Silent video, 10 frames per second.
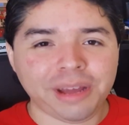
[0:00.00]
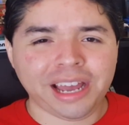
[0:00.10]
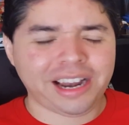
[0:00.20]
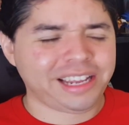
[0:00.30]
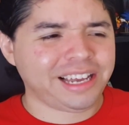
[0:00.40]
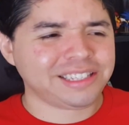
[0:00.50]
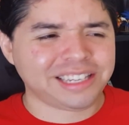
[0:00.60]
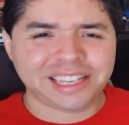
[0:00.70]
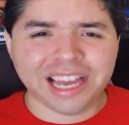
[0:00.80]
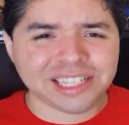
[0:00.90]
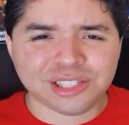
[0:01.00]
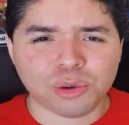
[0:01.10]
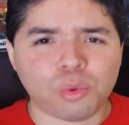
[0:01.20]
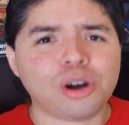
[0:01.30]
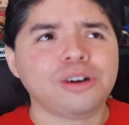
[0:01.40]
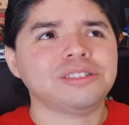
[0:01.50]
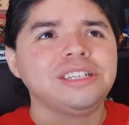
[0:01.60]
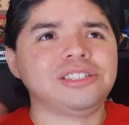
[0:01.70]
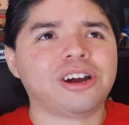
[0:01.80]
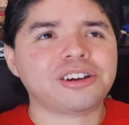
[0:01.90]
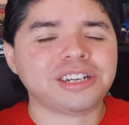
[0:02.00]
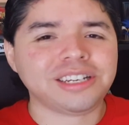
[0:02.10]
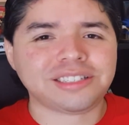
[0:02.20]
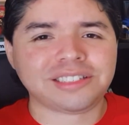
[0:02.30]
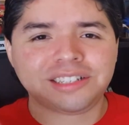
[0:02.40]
and I guess encases the world in darkness.